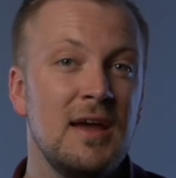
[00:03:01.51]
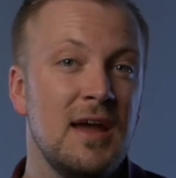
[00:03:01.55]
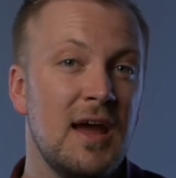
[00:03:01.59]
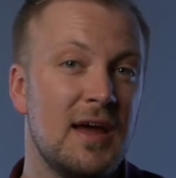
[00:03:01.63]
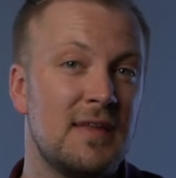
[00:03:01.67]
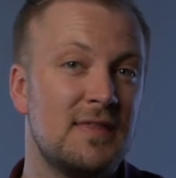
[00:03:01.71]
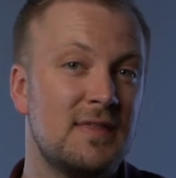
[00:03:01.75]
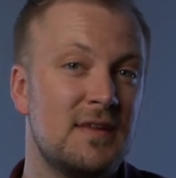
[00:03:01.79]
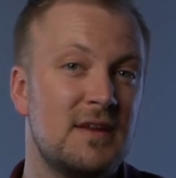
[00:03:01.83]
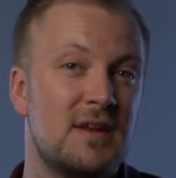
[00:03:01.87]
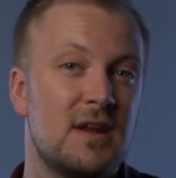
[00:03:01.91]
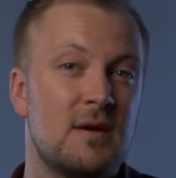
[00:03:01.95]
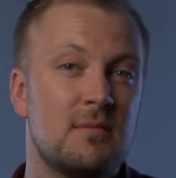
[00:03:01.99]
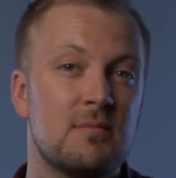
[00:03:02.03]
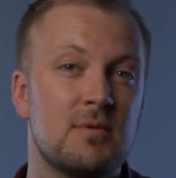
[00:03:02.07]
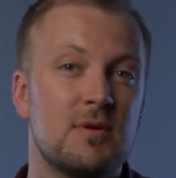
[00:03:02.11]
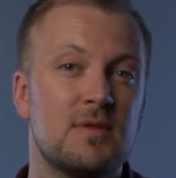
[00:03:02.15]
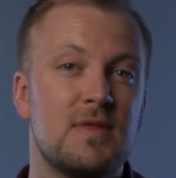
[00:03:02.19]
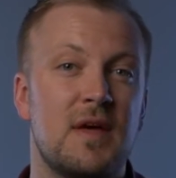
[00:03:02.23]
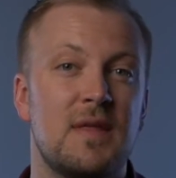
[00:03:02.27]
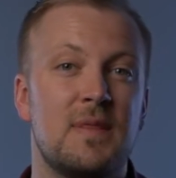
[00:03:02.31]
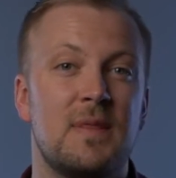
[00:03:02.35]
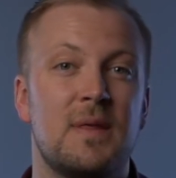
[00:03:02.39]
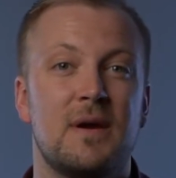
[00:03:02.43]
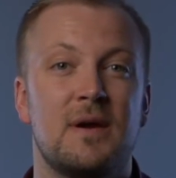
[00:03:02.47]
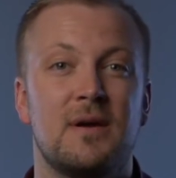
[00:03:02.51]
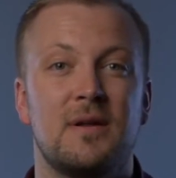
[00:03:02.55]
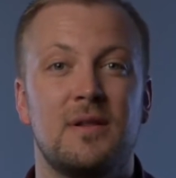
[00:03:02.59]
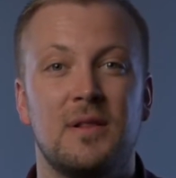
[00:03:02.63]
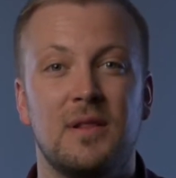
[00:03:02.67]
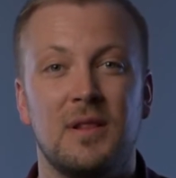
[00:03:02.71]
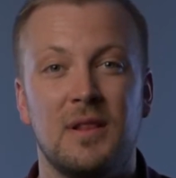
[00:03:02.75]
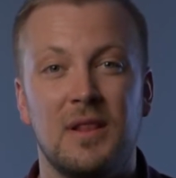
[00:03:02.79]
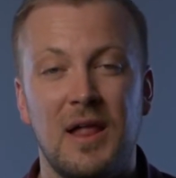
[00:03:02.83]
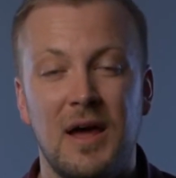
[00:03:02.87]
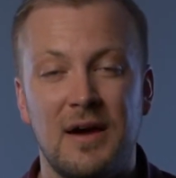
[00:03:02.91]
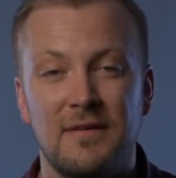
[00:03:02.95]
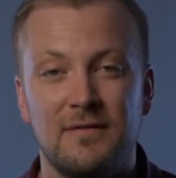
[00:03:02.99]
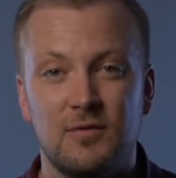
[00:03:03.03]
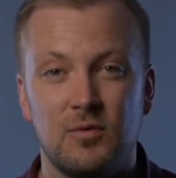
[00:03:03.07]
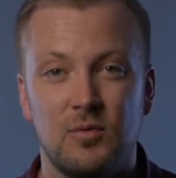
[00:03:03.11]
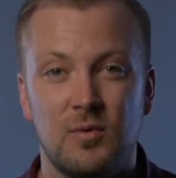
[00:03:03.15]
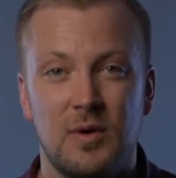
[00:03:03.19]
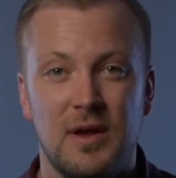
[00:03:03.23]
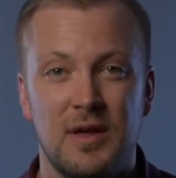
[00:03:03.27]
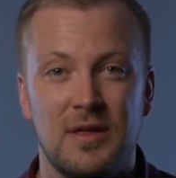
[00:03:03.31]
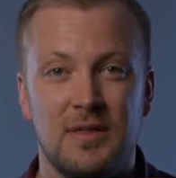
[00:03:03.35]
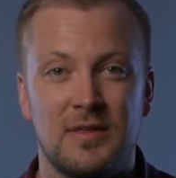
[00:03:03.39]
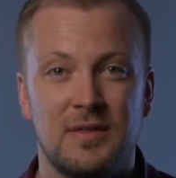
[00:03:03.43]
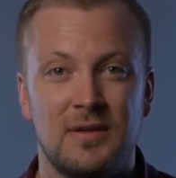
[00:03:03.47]
And the number that they're left
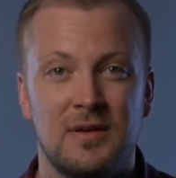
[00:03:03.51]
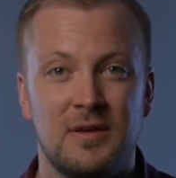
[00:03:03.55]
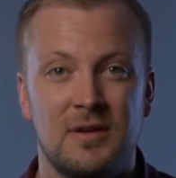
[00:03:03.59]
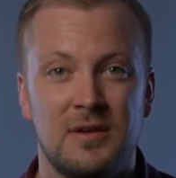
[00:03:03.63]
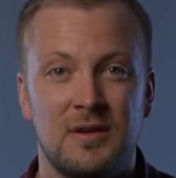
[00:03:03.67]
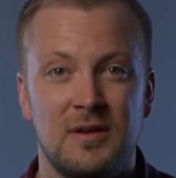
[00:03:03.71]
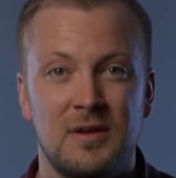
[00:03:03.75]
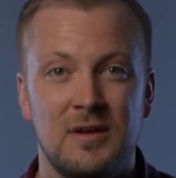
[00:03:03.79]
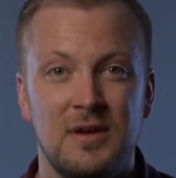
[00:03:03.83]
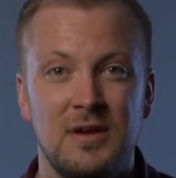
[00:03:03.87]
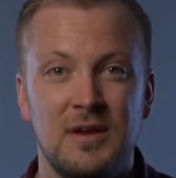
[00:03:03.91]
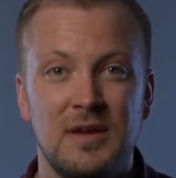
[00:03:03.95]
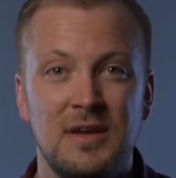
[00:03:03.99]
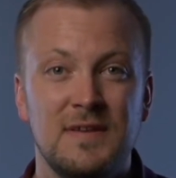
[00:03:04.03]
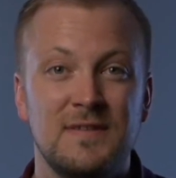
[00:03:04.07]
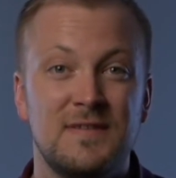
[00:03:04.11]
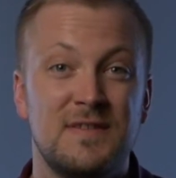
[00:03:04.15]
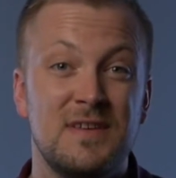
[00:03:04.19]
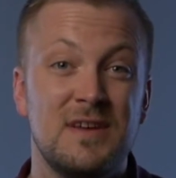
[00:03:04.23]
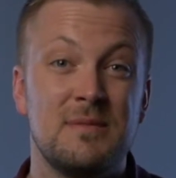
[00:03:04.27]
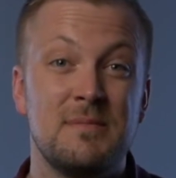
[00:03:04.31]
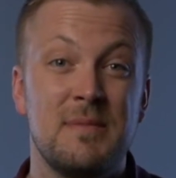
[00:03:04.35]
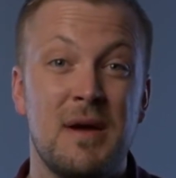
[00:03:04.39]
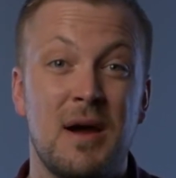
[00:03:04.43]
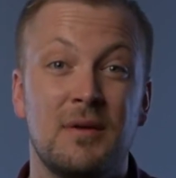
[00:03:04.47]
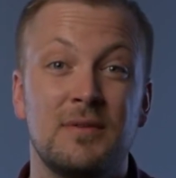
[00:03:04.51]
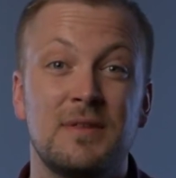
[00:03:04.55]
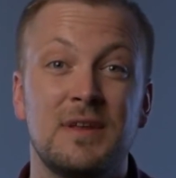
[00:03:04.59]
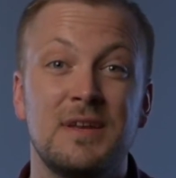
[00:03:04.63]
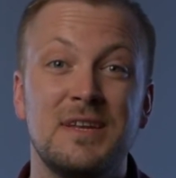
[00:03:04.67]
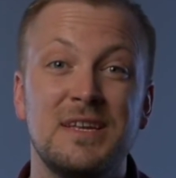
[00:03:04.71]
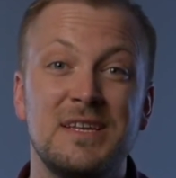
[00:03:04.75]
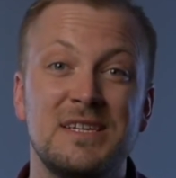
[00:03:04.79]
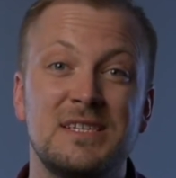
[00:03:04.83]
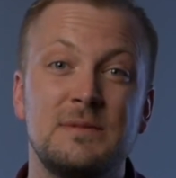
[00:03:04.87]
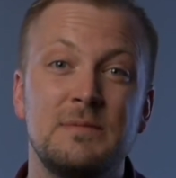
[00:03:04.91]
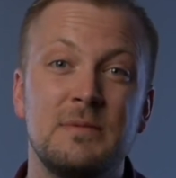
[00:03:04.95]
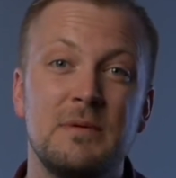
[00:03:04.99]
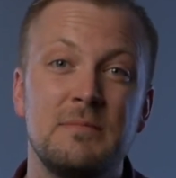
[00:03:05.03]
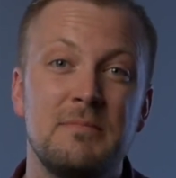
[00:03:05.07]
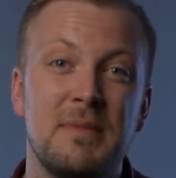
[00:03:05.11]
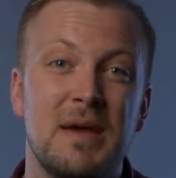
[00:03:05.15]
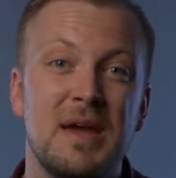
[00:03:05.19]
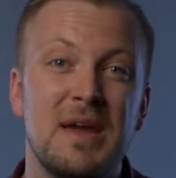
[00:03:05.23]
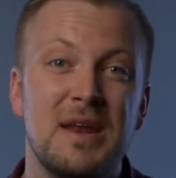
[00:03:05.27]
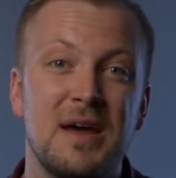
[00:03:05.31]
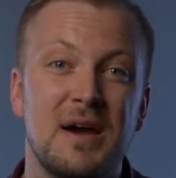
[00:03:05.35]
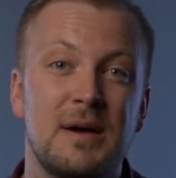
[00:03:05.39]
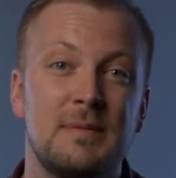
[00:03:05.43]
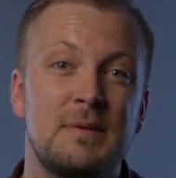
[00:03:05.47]
with is the amount that needs to be
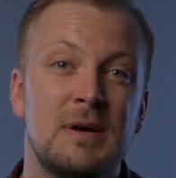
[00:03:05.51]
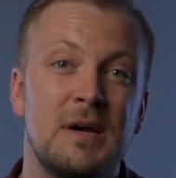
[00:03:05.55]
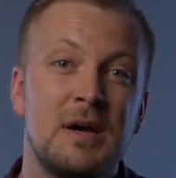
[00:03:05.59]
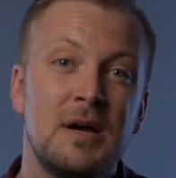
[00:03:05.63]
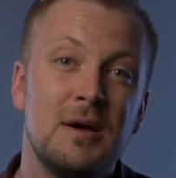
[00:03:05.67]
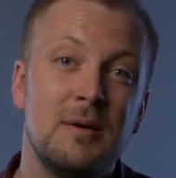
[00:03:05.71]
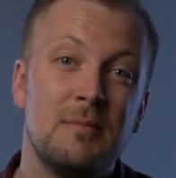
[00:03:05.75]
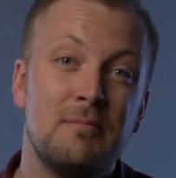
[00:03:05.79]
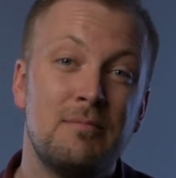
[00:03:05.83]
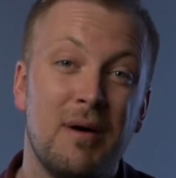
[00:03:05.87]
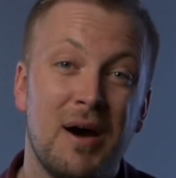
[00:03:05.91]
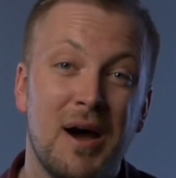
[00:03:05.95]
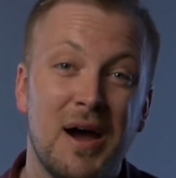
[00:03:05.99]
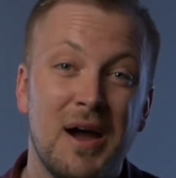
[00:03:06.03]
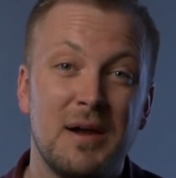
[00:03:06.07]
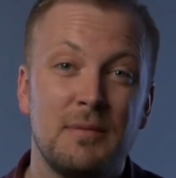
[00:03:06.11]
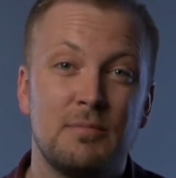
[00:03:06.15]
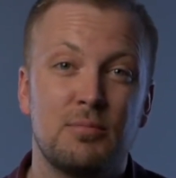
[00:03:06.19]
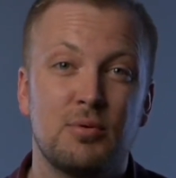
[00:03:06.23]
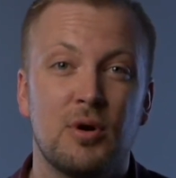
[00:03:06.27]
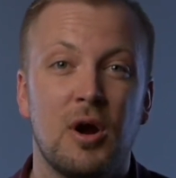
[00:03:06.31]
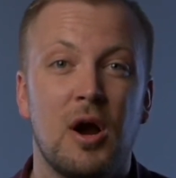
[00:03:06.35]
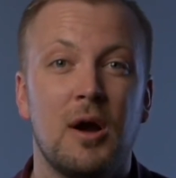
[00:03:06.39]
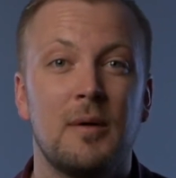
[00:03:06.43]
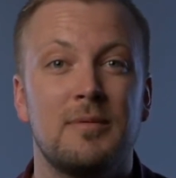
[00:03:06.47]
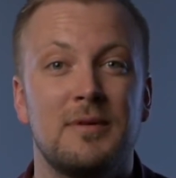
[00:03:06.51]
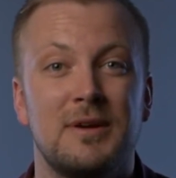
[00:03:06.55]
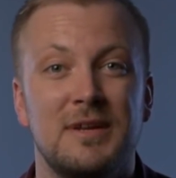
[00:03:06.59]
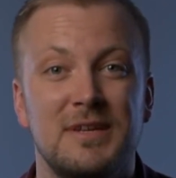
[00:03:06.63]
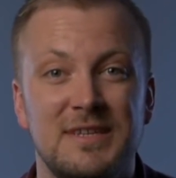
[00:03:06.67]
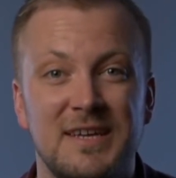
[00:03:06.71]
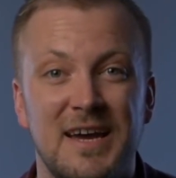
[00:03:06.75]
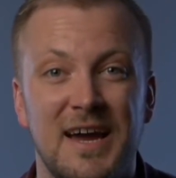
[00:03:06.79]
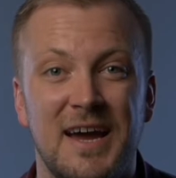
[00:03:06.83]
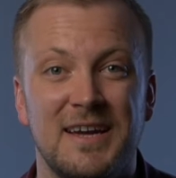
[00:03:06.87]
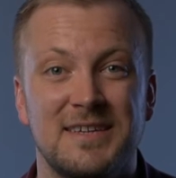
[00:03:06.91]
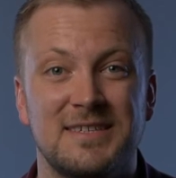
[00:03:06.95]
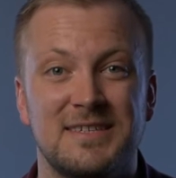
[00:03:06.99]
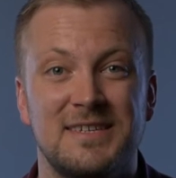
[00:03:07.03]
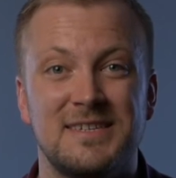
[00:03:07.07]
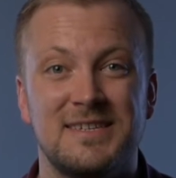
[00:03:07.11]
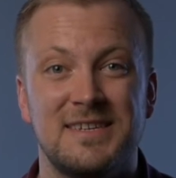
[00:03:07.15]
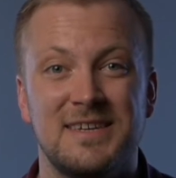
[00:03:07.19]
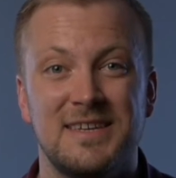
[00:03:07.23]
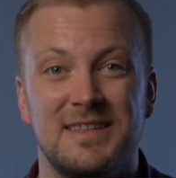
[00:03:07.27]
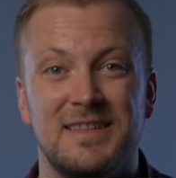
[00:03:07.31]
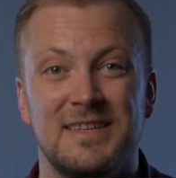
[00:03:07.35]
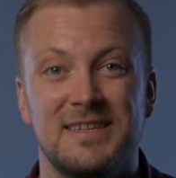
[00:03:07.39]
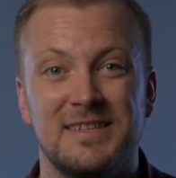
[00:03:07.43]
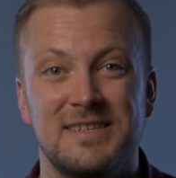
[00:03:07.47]
made up by property taxes
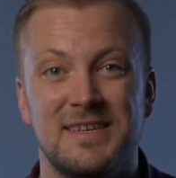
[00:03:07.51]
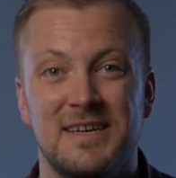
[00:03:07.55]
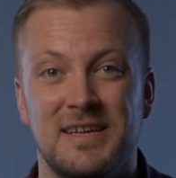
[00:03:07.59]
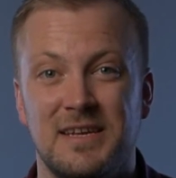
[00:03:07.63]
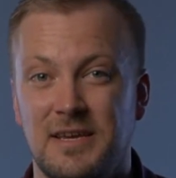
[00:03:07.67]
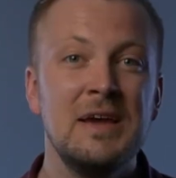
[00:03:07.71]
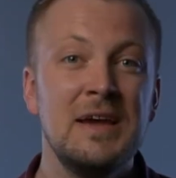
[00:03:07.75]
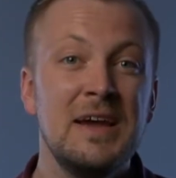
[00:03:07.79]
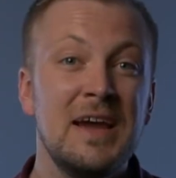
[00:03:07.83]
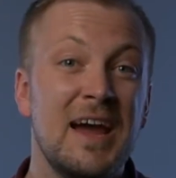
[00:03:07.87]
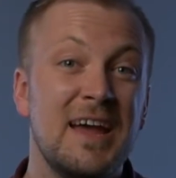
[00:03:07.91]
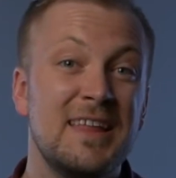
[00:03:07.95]
in the city.